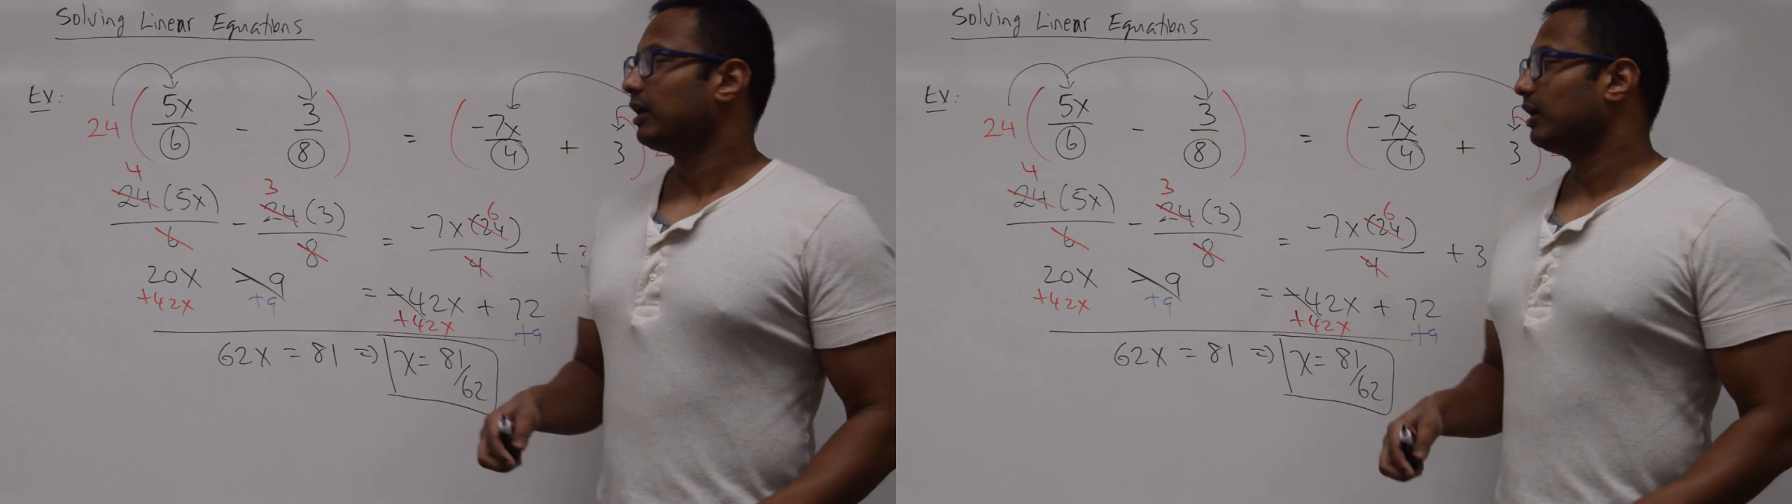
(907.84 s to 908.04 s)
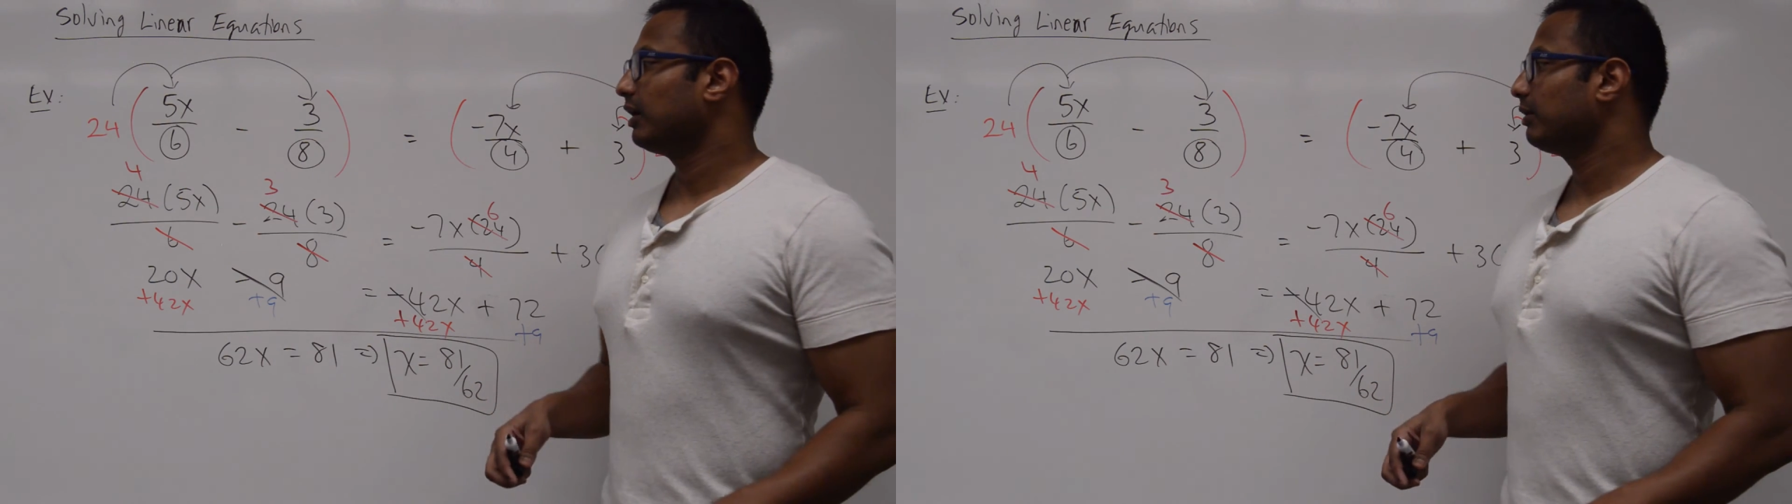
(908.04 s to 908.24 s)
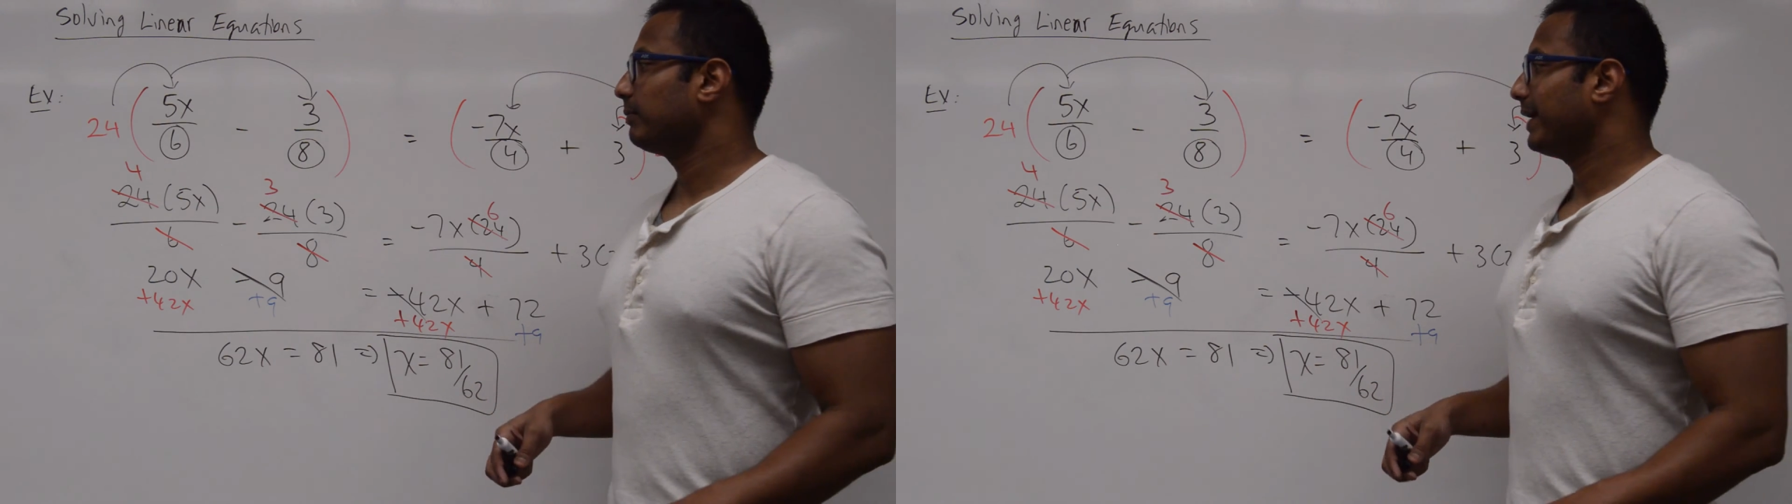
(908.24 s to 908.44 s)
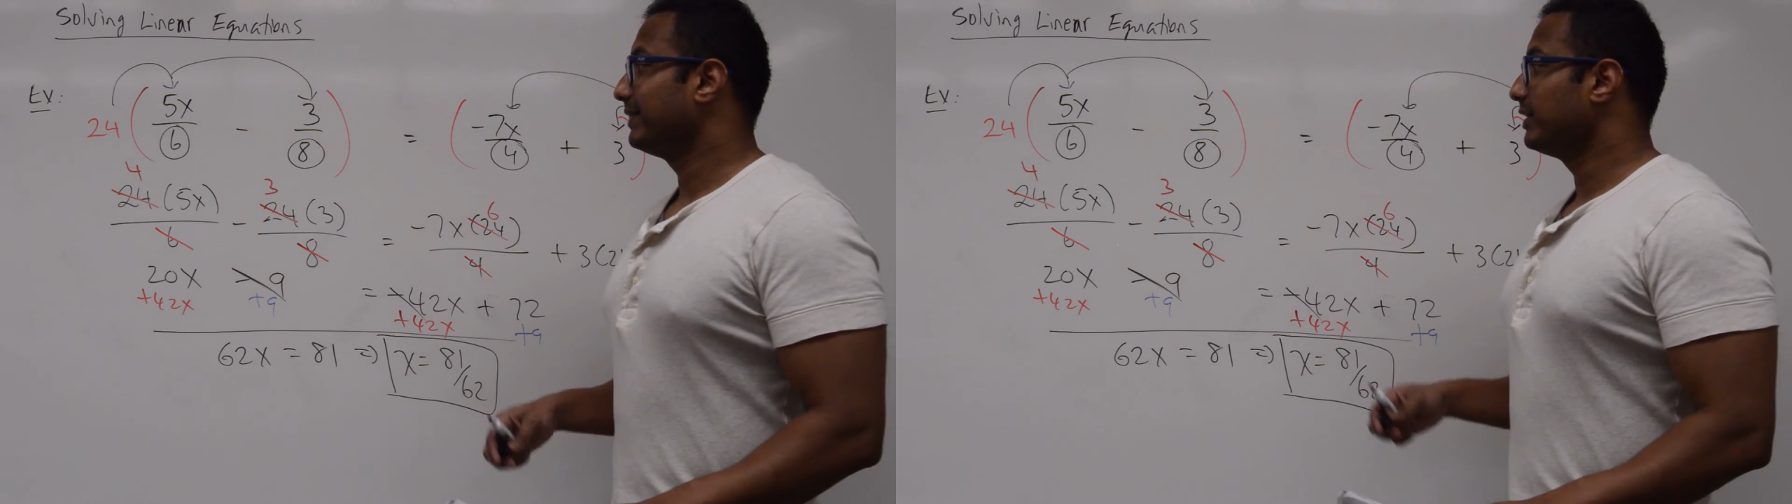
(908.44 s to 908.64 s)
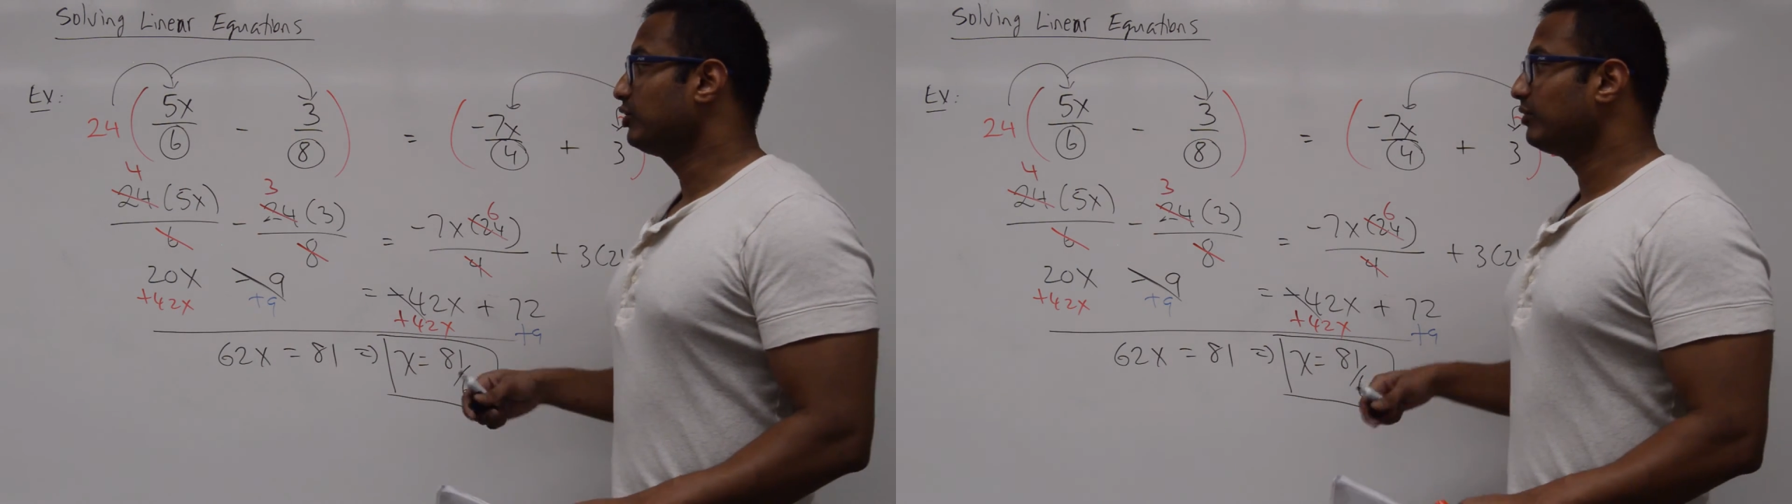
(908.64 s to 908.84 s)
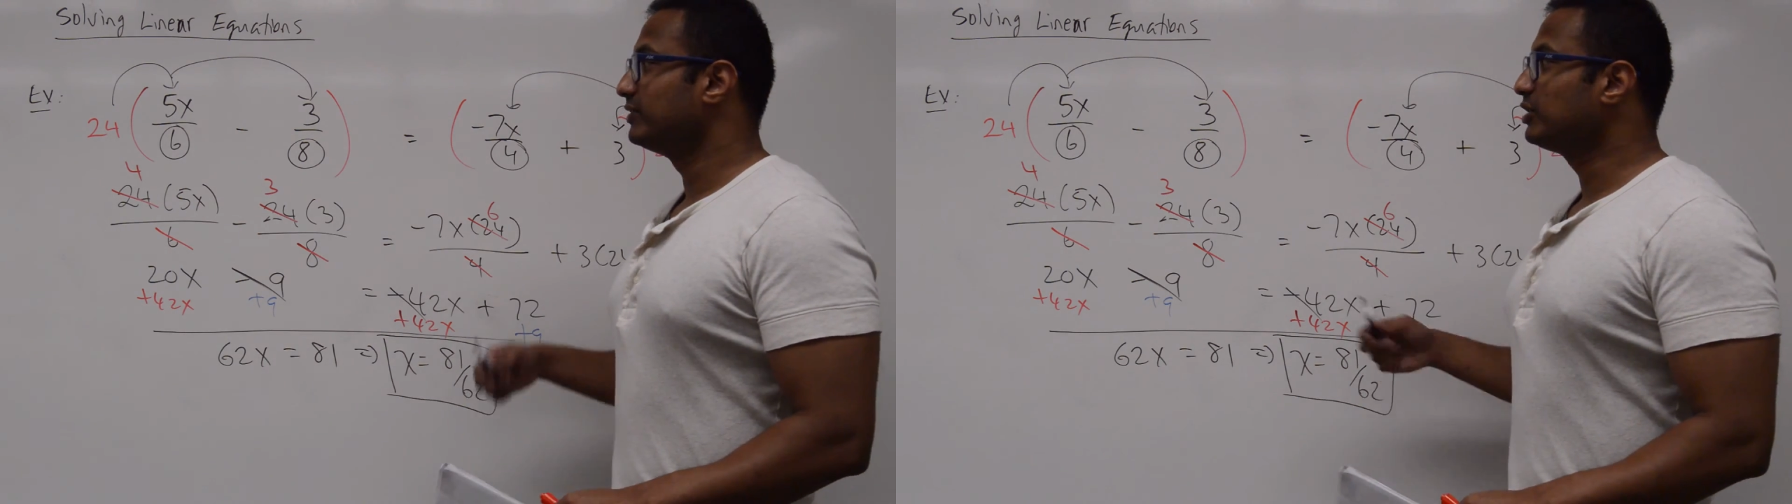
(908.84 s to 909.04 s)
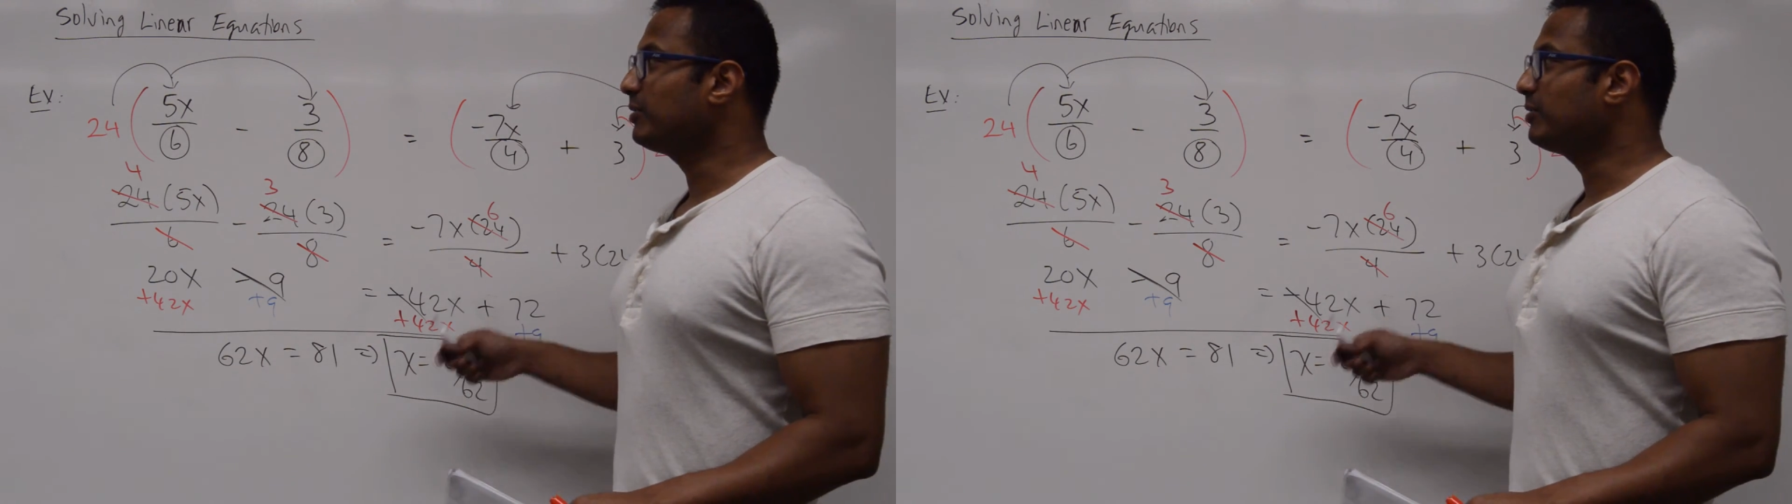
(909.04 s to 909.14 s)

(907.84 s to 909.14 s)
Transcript: and then you can resume